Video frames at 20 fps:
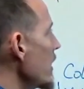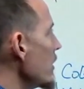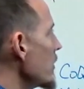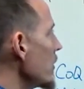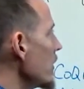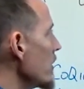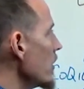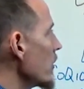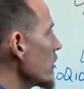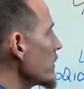
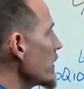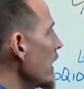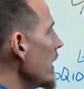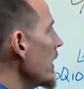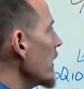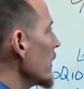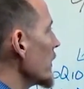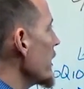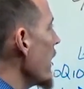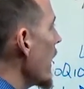chasing your
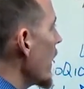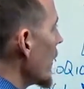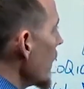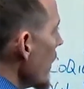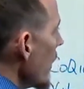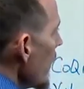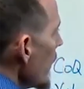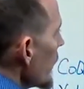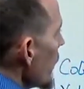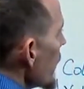tail. Now,
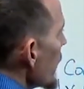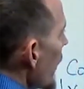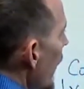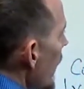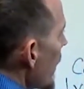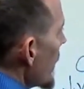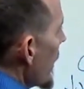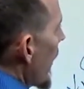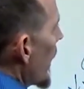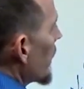if we
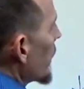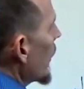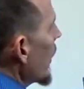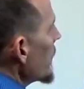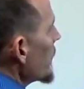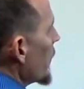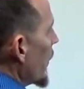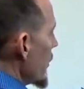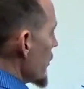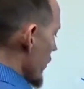talk about
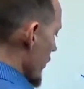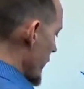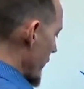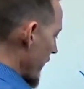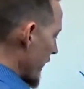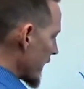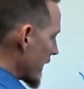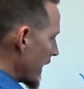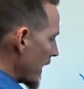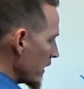blood pressure
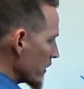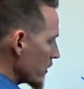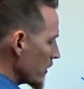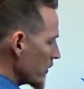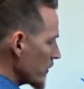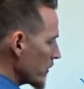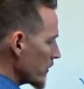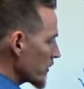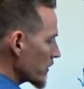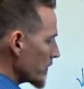
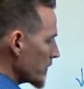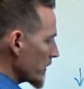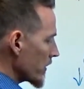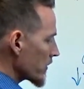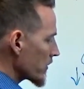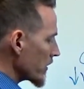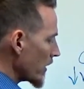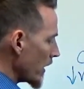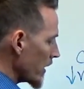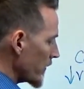medications and some of
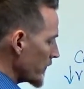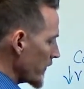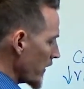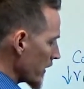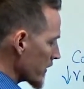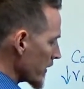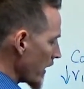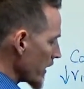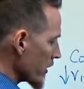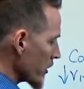the side
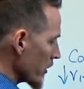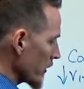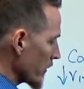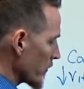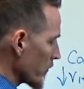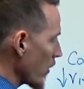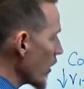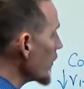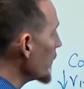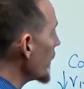effects, I actually
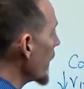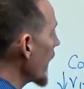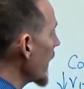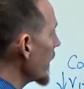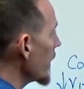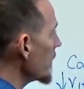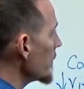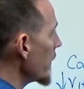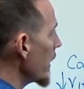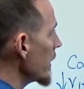wrote
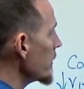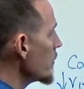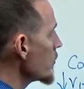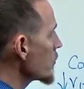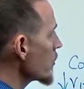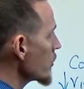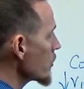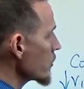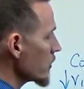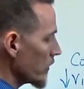my, my
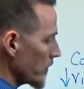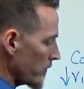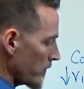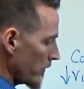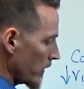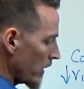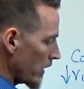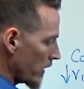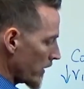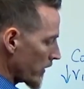
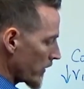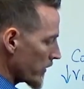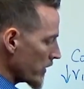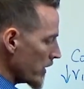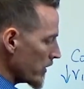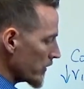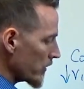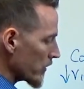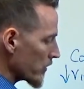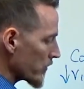nutritional uh,
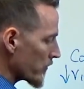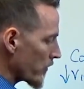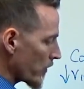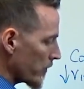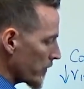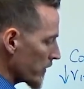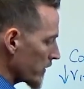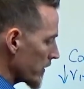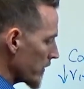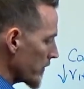thesis
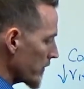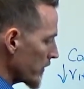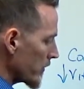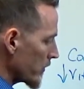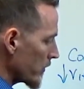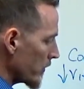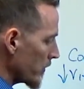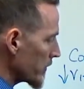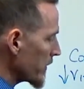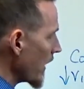from, to,
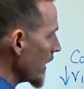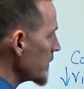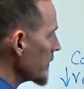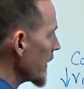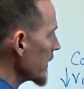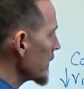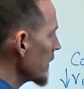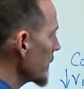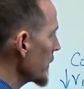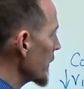to obtain
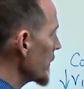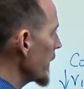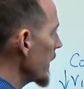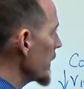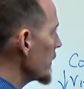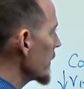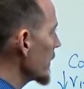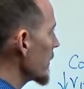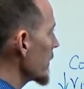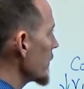my
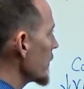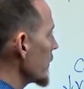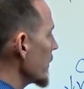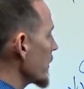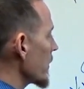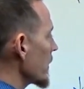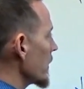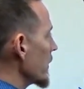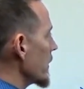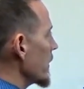diplomate with,
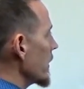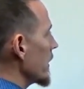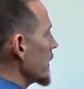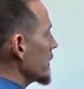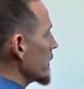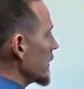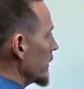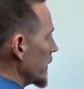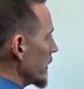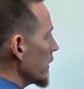with,
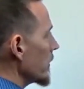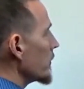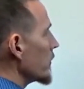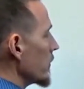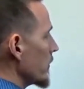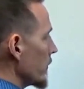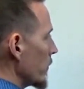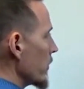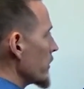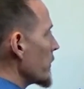in,
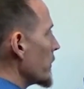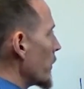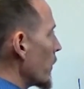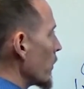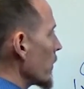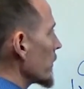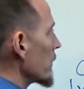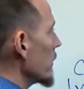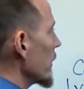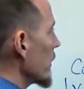with the
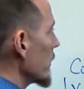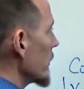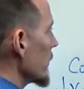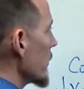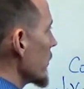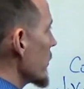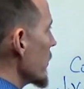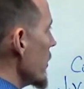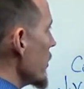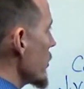Board of Clinical
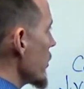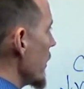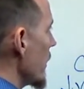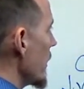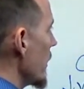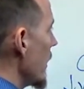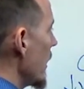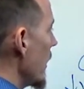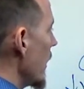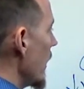
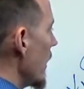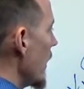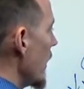Nutrition.